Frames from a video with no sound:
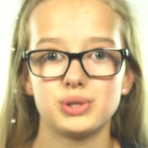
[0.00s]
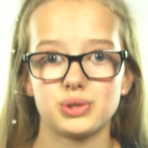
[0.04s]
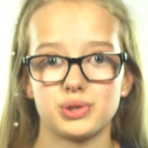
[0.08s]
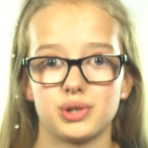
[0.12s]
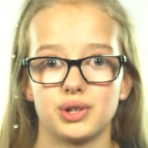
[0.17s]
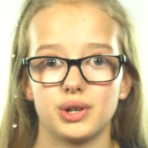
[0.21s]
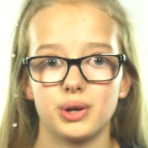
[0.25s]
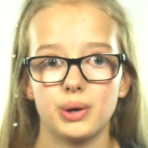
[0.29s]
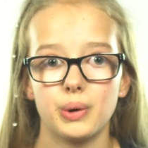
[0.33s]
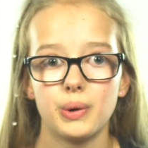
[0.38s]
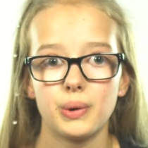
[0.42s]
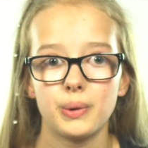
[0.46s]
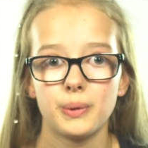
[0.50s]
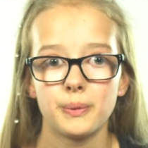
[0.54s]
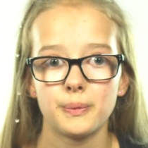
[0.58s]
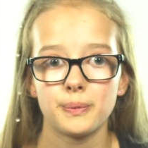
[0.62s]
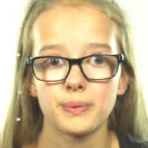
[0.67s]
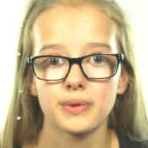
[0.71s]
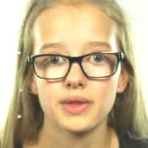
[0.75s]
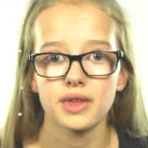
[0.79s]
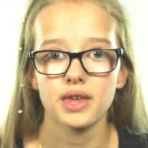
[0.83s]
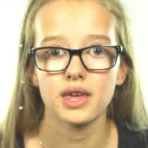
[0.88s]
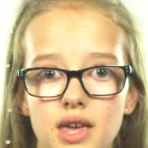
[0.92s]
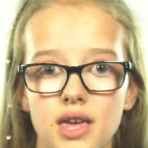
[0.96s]
true.
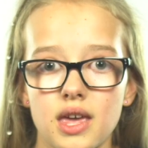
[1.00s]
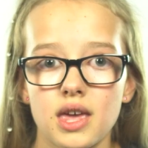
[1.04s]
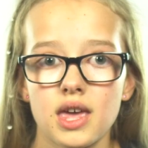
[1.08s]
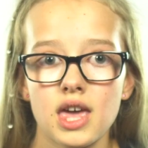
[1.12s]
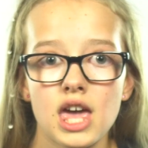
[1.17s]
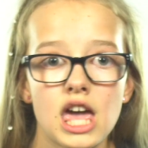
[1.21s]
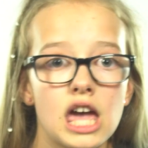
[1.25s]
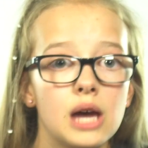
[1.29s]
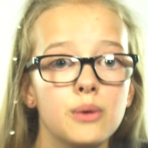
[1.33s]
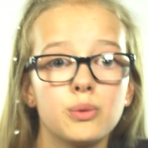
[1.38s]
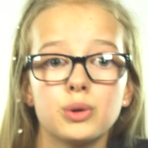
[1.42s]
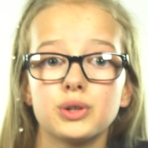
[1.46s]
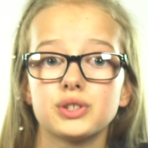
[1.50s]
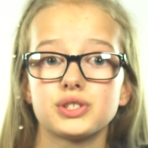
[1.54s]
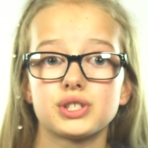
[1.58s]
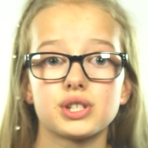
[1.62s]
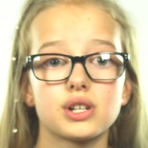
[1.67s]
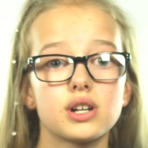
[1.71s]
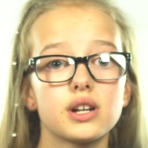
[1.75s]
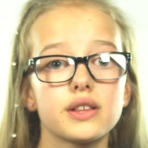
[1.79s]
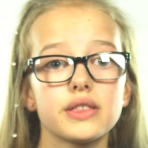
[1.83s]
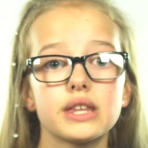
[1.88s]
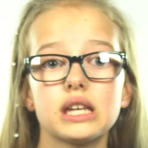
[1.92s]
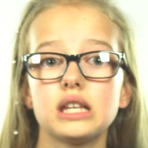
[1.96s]
It will
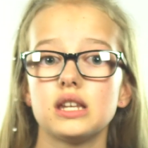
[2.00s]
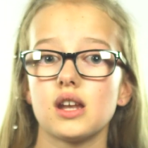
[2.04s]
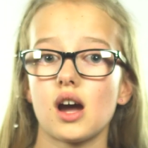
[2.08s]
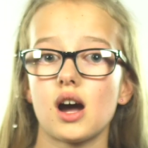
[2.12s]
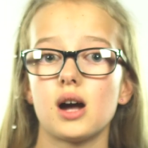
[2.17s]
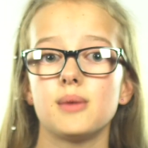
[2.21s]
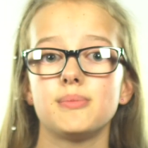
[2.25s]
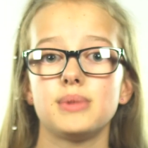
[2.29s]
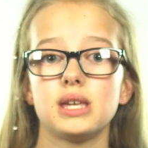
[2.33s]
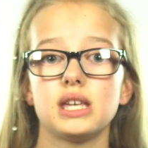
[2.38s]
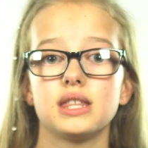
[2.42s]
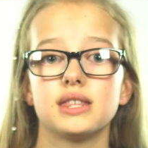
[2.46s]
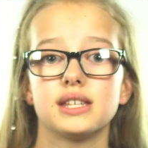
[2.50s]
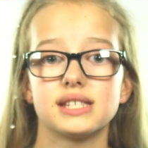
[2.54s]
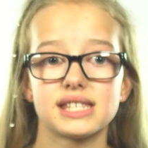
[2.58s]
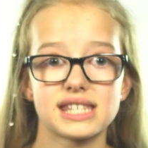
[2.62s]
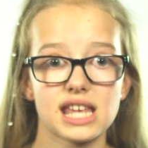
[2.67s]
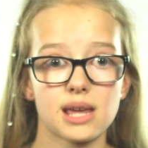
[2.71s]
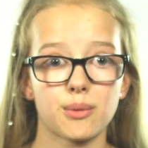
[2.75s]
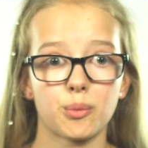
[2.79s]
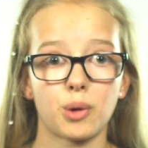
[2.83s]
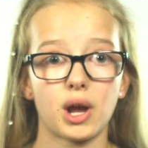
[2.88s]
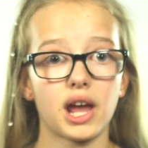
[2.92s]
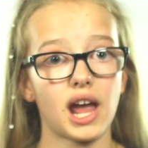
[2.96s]
certainly not be in the
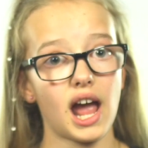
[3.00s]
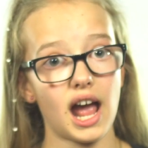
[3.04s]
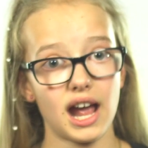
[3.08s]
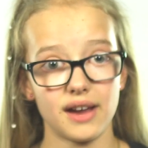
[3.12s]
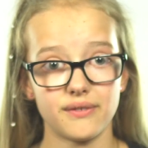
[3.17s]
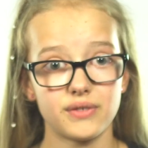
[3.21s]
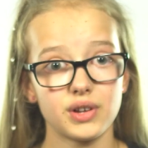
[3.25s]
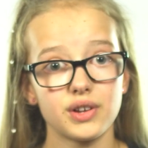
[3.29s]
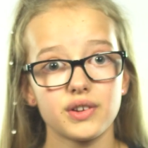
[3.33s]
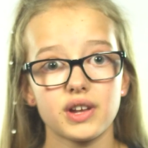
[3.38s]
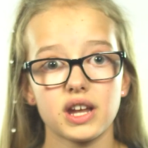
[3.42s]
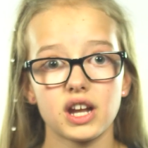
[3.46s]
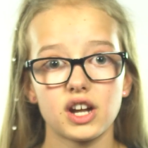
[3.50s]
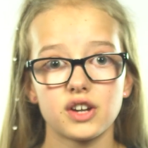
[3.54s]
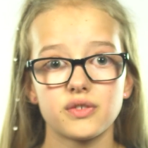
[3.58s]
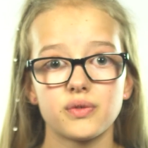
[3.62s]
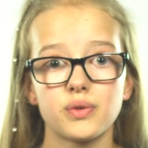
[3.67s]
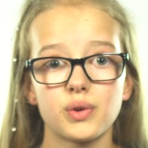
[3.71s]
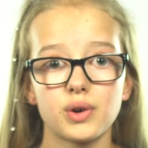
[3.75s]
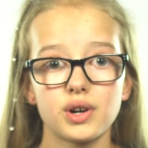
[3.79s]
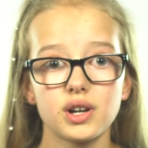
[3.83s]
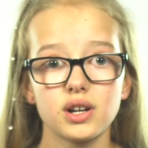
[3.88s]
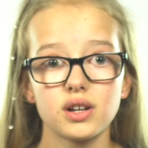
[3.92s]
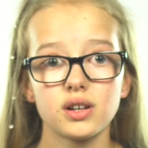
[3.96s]
same way I felt cared
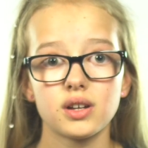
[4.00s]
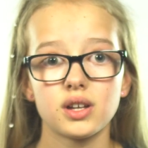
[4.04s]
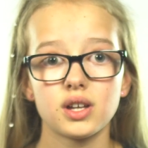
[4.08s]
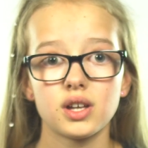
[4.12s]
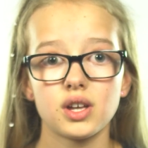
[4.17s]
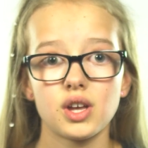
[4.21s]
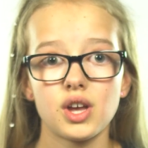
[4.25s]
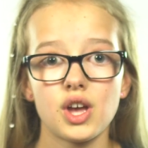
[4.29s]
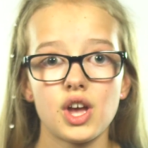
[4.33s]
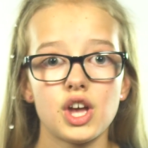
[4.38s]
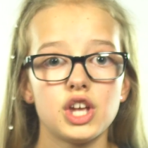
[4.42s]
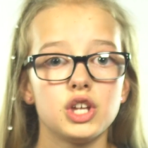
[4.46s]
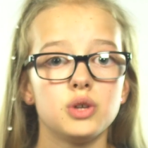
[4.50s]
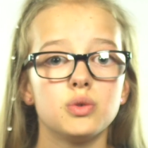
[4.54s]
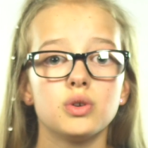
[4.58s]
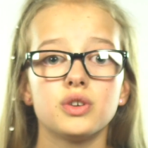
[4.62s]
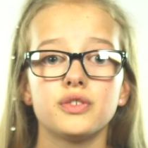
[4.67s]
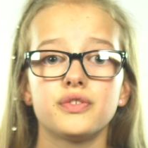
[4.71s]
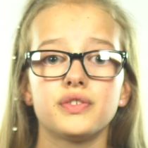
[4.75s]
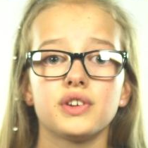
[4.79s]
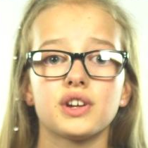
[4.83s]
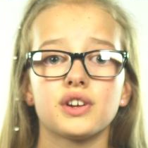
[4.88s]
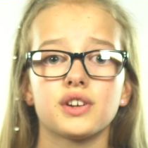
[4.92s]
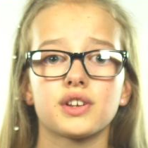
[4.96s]
for. You
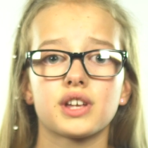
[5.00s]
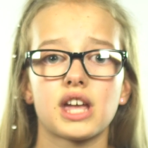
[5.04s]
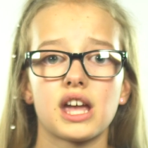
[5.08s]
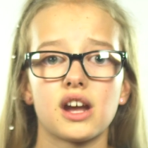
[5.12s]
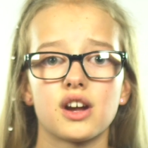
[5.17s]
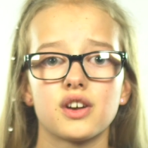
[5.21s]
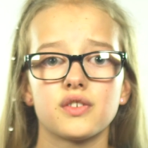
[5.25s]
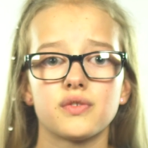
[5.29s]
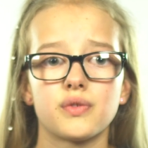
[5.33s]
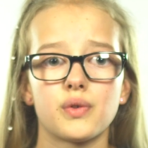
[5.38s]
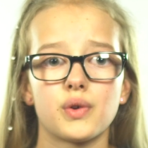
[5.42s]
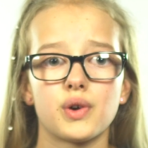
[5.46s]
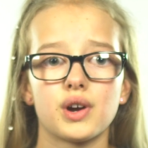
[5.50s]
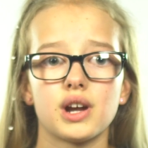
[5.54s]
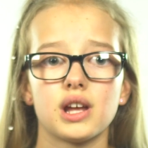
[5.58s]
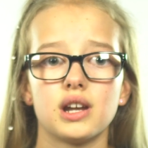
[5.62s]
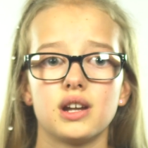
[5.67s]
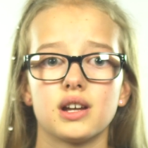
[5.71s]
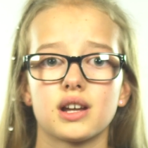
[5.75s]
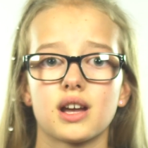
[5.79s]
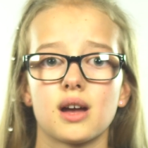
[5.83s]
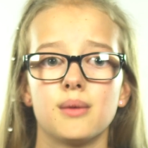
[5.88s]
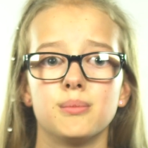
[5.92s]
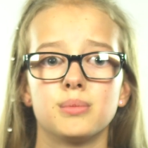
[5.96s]
will feel cared for
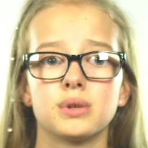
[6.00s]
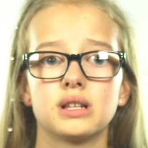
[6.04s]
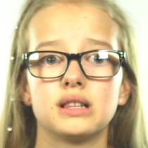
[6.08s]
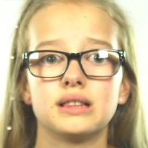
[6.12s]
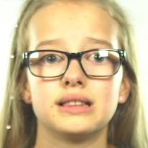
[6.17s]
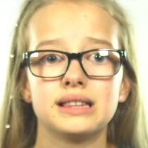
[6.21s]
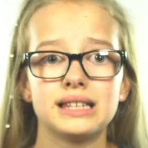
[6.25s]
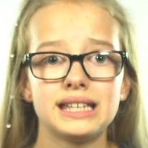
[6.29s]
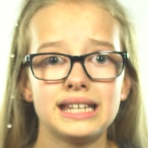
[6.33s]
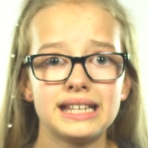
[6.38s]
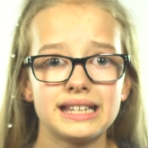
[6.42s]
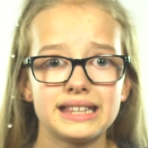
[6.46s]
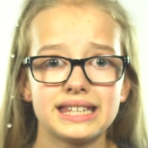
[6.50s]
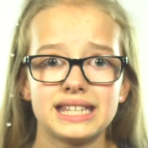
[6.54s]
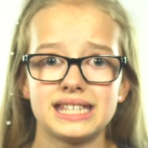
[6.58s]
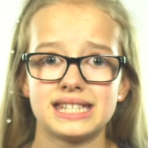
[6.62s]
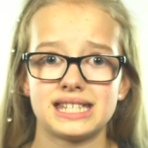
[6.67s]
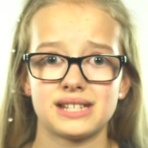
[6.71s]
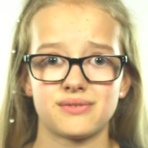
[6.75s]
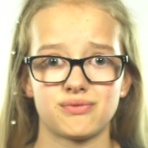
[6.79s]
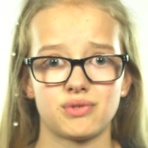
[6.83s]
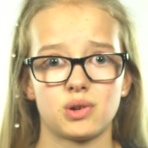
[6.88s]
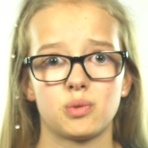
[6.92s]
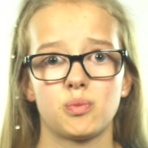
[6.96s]
in a completely
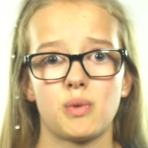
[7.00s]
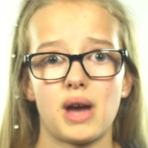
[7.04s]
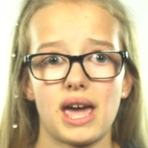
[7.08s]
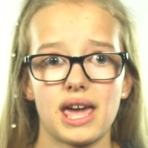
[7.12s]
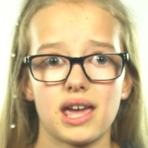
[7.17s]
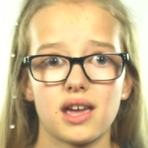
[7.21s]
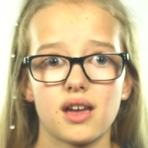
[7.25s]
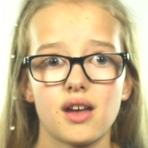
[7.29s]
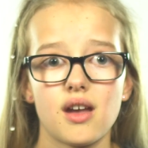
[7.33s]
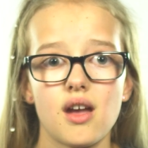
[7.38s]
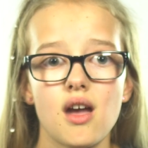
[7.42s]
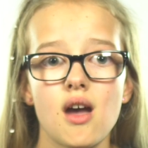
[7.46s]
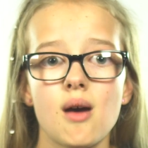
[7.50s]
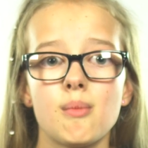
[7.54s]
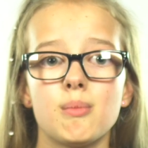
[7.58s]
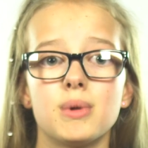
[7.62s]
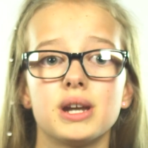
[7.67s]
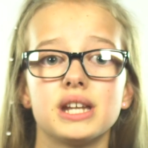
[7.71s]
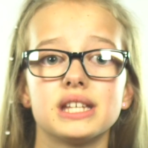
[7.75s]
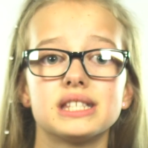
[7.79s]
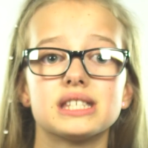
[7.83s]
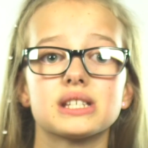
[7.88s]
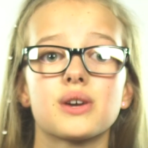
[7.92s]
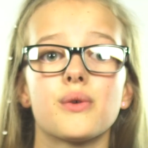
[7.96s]
different way,
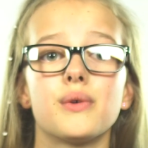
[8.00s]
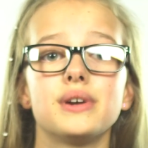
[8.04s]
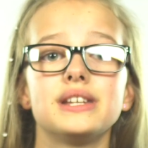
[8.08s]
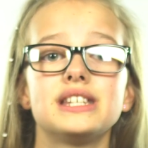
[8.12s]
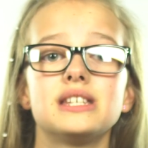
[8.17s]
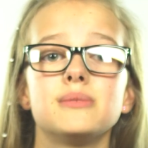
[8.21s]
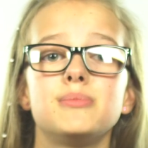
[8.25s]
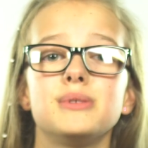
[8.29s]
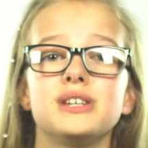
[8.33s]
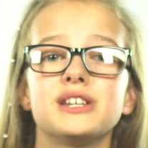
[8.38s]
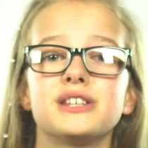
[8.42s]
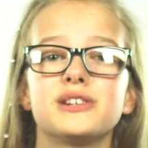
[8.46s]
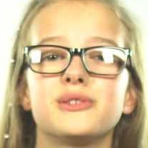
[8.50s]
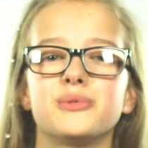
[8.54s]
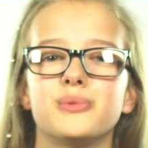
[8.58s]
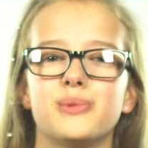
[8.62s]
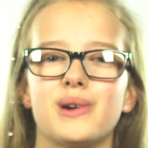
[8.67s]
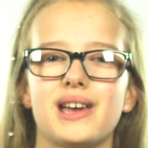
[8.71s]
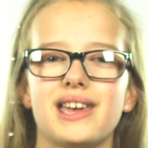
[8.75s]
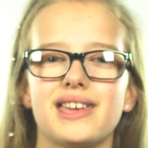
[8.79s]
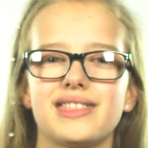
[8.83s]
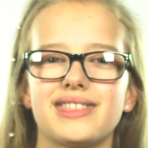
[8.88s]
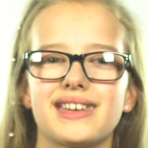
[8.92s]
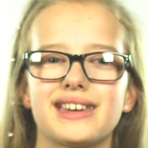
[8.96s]
but it's going to be in a
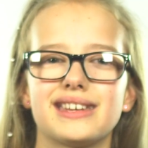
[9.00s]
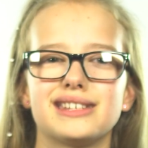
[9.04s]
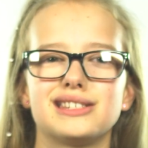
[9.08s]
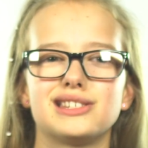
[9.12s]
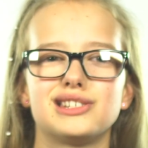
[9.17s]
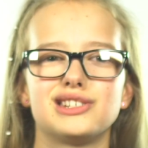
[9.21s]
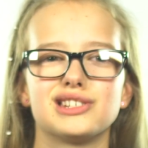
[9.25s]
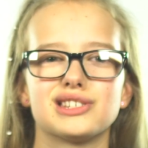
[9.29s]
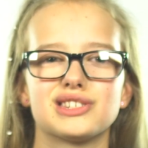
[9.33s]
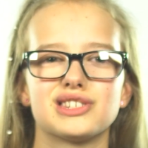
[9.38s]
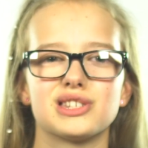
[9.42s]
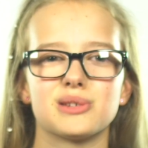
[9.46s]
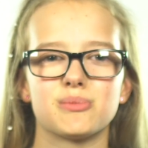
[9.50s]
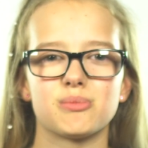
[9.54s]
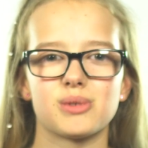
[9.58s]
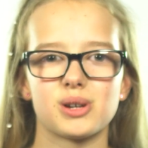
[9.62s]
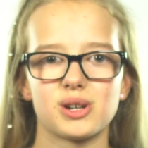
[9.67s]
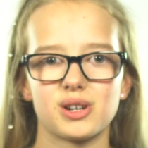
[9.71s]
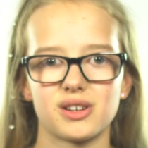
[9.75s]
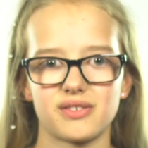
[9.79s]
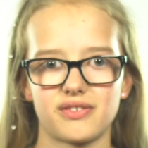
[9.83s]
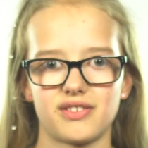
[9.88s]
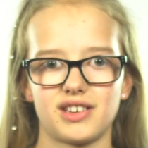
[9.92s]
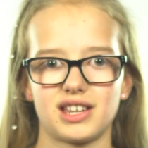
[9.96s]
way that is just the
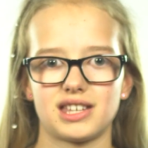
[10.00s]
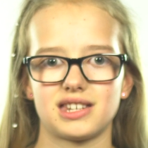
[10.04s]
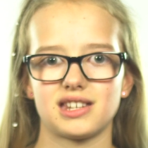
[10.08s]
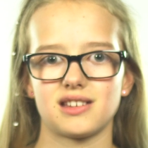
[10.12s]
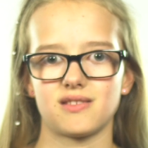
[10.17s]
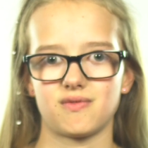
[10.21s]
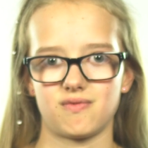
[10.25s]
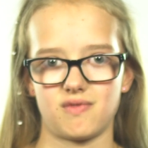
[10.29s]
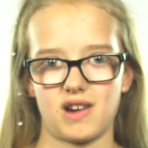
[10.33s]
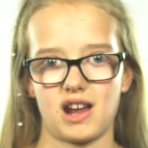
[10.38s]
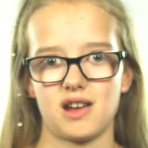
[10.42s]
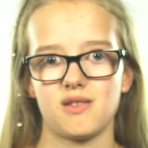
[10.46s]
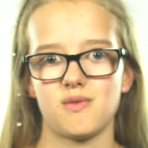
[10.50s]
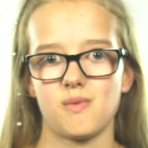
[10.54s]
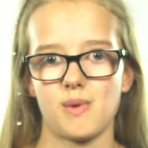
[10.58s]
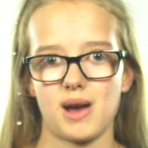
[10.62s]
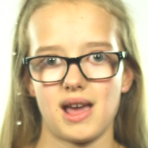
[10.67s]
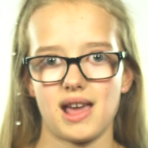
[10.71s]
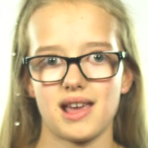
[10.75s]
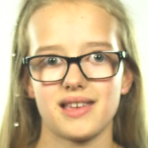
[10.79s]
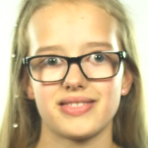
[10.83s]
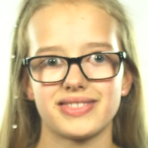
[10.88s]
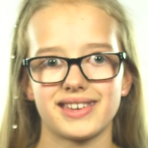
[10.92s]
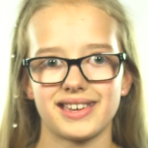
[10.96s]
perfect and right
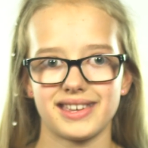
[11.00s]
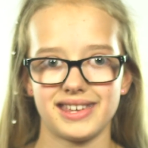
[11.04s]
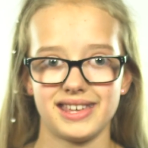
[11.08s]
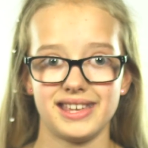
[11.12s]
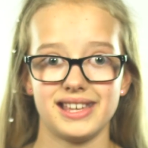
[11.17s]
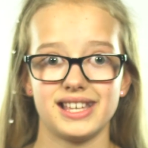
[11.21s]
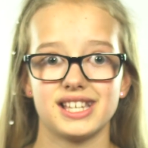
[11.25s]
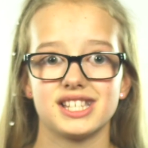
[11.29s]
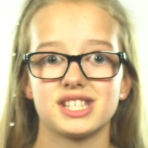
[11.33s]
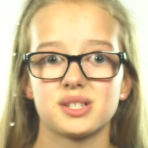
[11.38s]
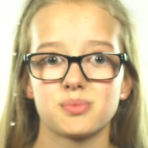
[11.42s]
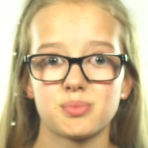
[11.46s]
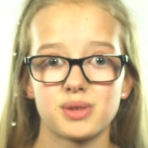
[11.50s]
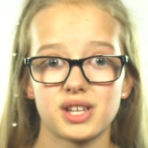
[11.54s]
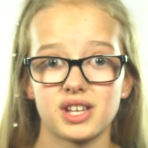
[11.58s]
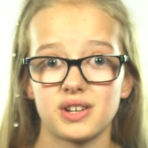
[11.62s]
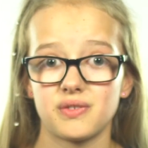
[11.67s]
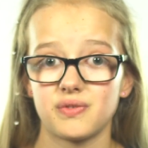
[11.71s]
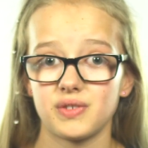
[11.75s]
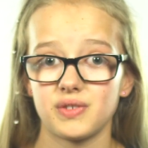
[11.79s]
way that He has planned